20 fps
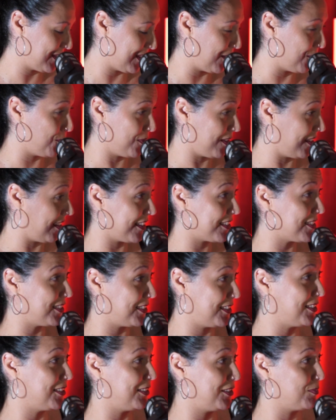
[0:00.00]
I would like
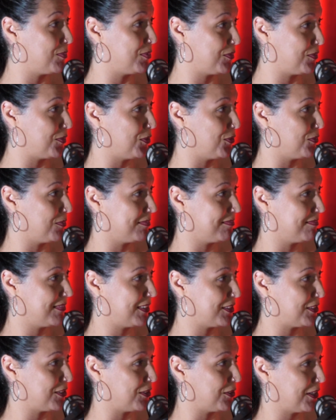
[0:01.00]
to hear you perform
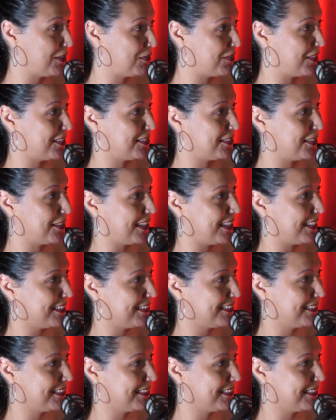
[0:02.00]
a song, if that's okay.